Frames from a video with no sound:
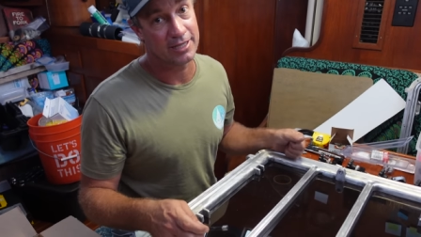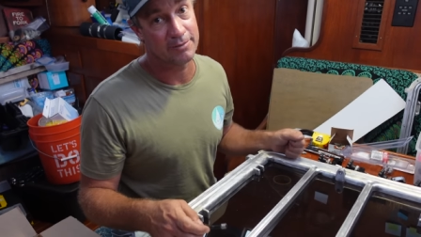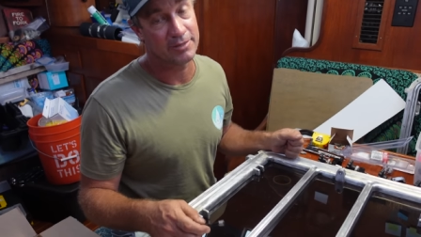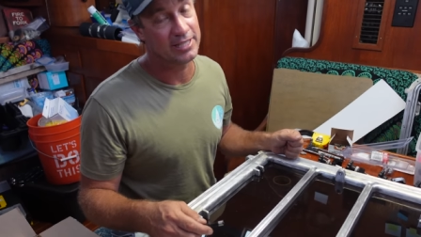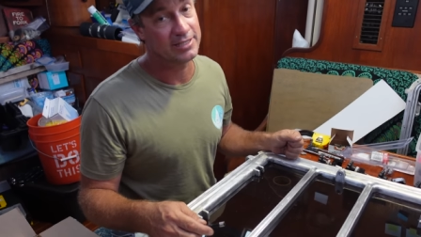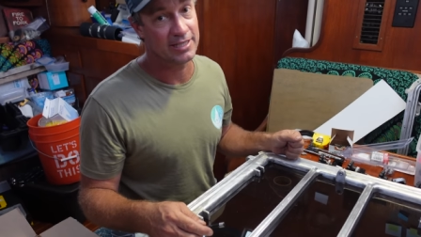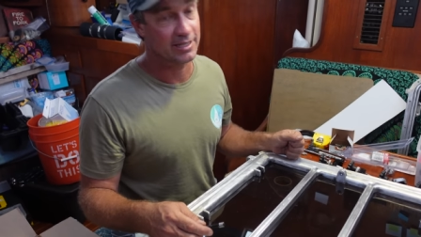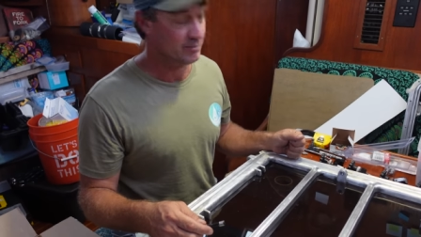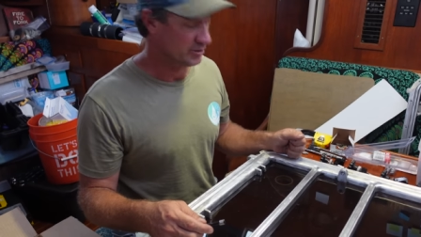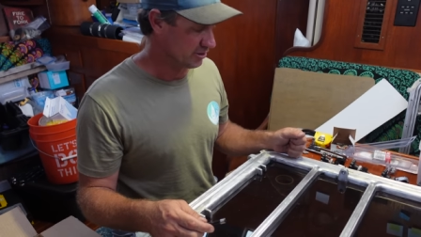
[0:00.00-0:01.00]
um, easy out
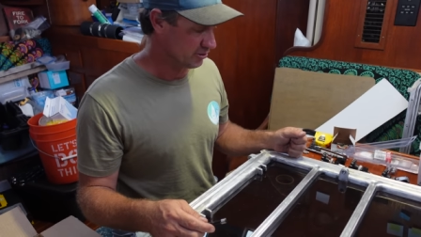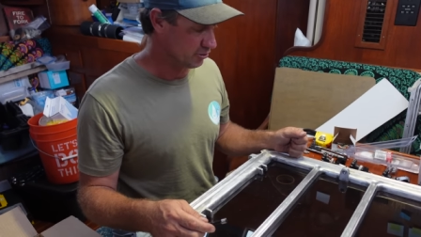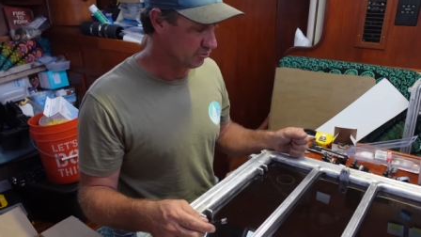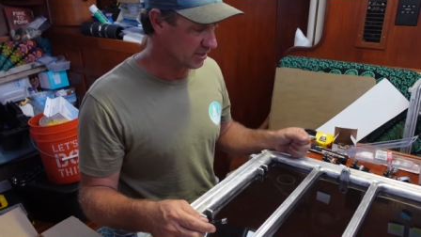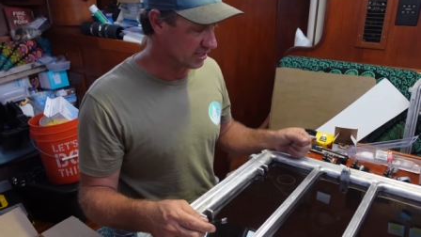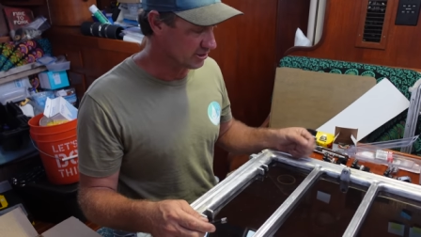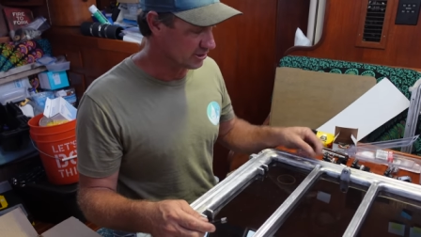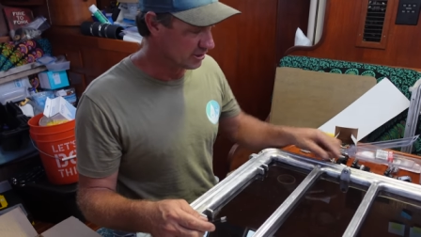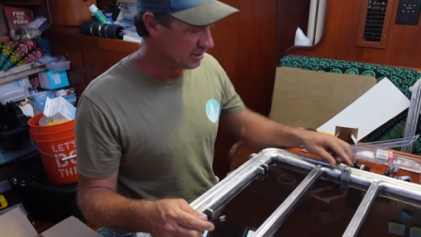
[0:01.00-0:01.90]
was just too much.